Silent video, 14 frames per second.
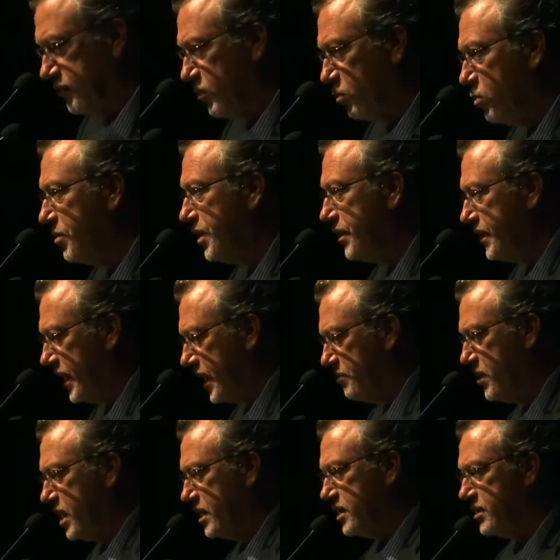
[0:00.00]
woman that I
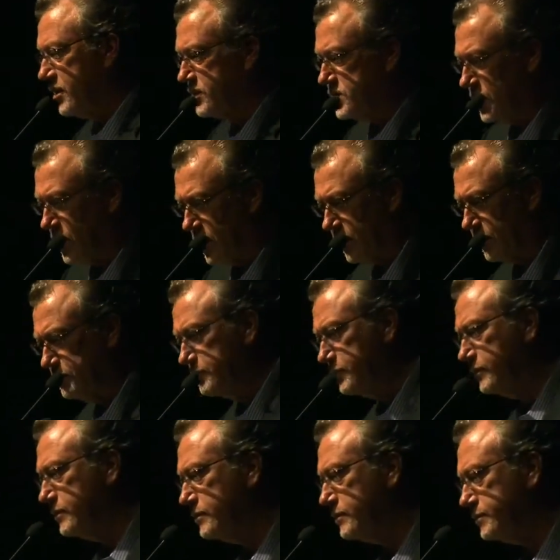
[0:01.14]
met years ago
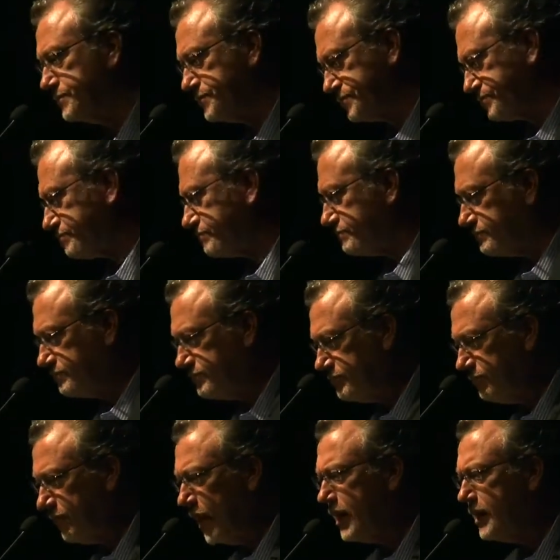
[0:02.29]

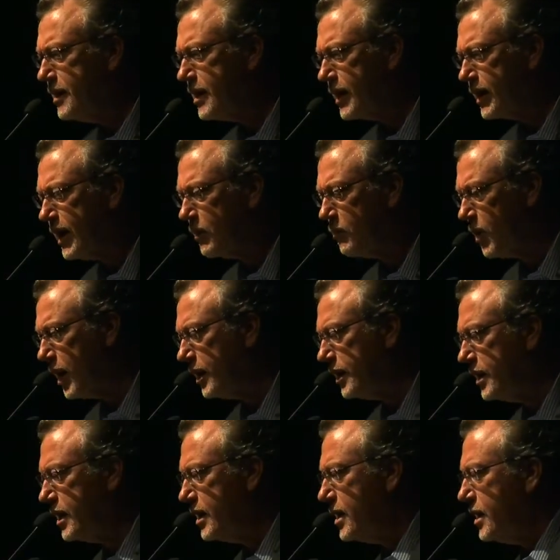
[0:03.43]
in Nicaragua
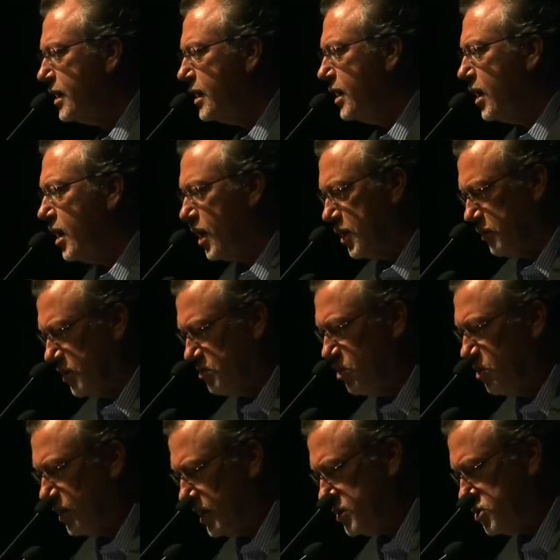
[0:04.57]
on a
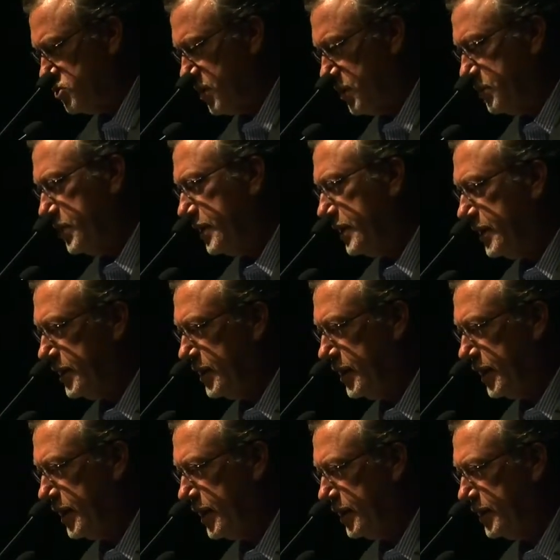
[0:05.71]
reporting trip
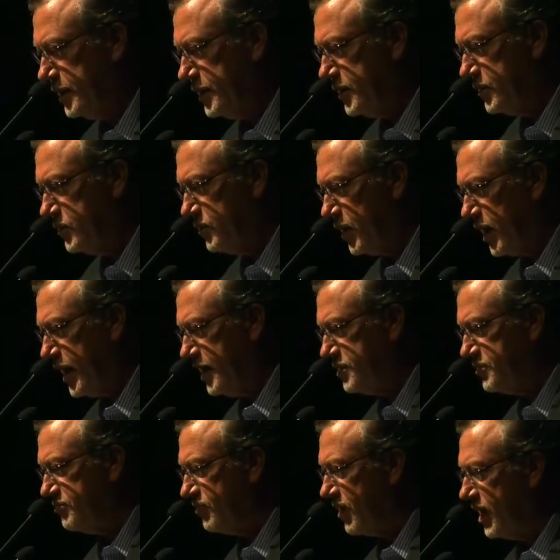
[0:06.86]
where I
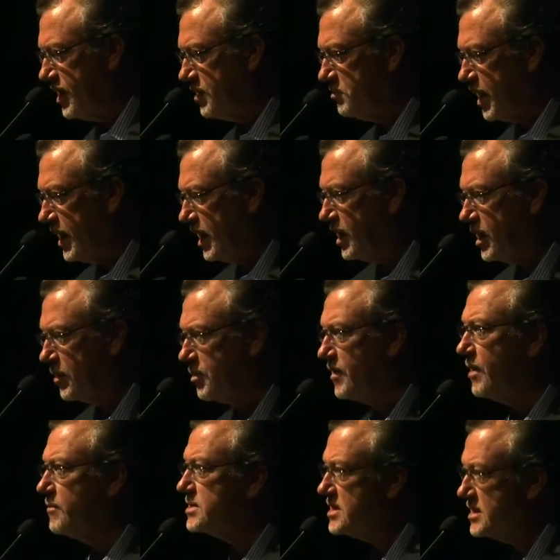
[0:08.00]
had to fly in by helicopter.
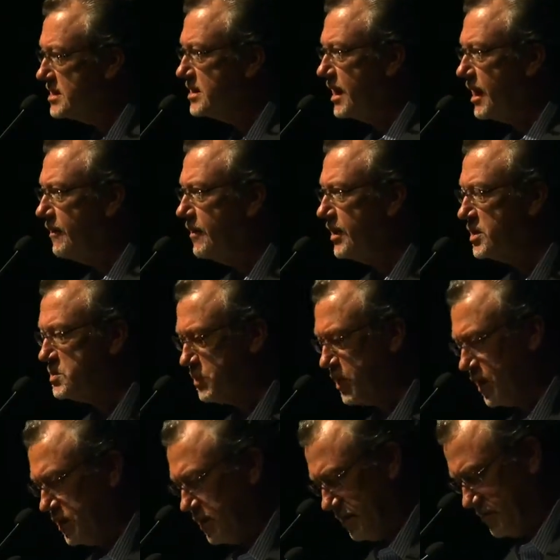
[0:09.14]
That was the scariest
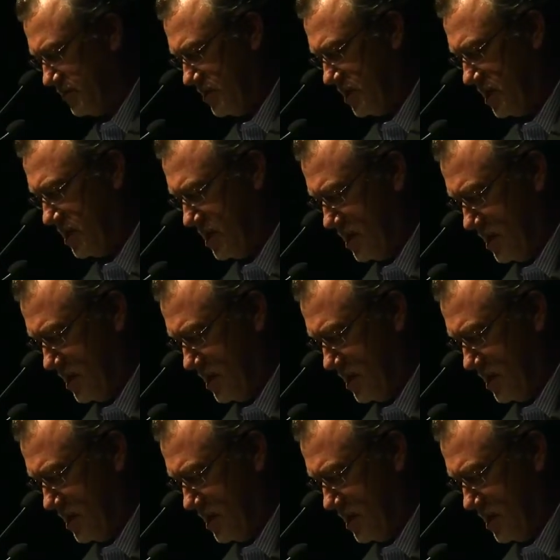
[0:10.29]
part of the